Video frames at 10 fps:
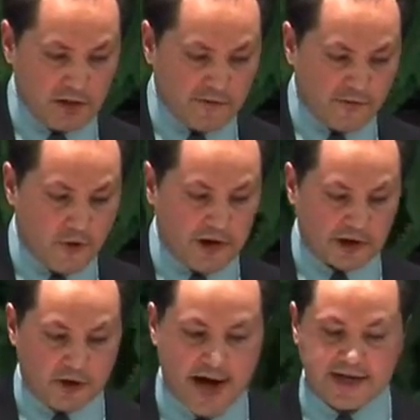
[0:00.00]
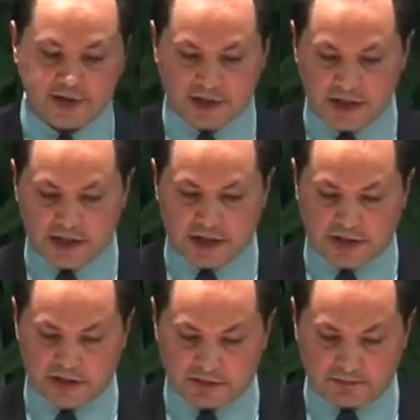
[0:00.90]
For in Christ
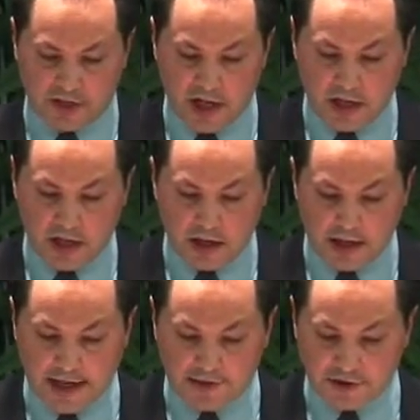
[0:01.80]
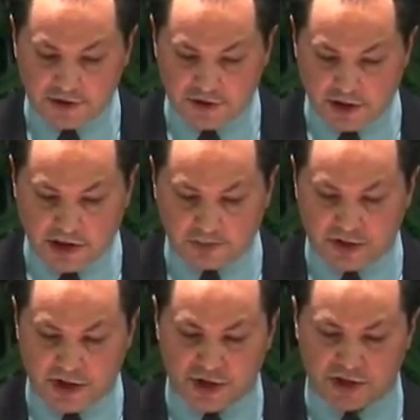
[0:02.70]
Jesus, neither
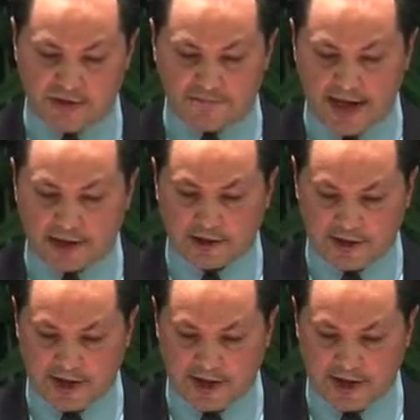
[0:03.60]
circumcision availeth